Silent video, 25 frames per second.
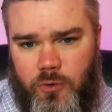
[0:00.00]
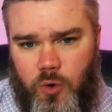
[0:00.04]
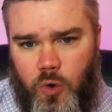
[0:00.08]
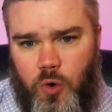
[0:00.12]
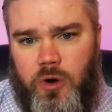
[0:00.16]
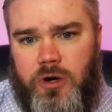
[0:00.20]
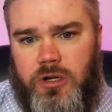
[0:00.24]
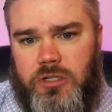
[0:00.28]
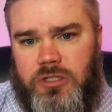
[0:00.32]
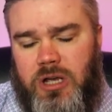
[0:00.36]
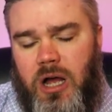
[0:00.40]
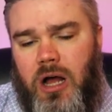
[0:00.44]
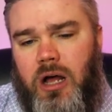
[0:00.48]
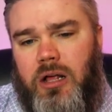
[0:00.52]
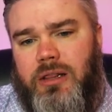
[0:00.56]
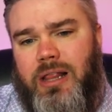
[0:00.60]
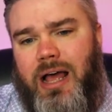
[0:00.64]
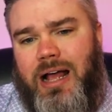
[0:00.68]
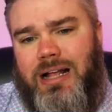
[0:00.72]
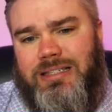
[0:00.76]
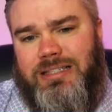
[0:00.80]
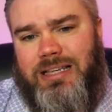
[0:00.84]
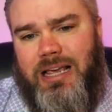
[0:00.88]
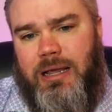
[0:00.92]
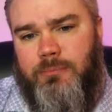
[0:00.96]
courts on
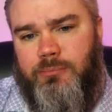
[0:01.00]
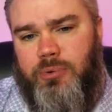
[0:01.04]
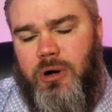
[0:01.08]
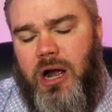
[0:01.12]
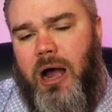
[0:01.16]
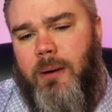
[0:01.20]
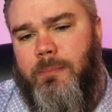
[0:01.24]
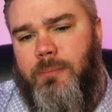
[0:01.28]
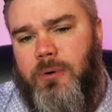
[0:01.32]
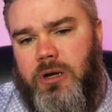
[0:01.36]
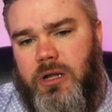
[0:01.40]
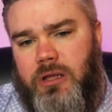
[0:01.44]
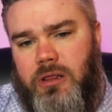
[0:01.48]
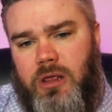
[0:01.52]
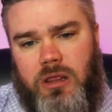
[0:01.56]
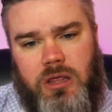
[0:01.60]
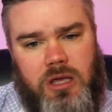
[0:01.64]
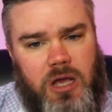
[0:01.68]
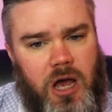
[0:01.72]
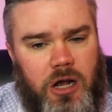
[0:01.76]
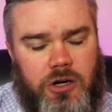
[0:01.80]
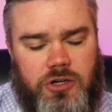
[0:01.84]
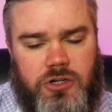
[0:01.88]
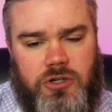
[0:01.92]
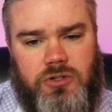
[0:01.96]
that same property that the
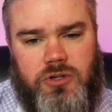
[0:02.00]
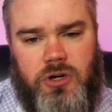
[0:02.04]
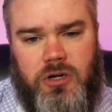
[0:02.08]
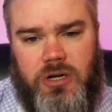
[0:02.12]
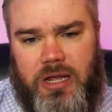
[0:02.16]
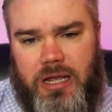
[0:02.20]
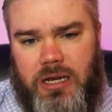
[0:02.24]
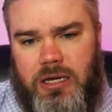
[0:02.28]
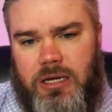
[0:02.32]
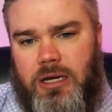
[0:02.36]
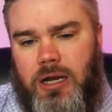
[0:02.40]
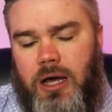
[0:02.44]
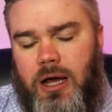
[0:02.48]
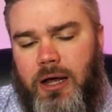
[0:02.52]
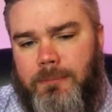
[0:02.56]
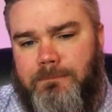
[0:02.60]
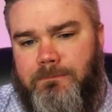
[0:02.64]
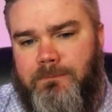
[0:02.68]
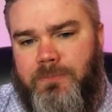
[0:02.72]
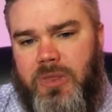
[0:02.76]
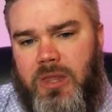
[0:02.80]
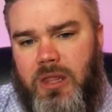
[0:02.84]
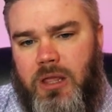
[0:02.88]
auction's already ended on.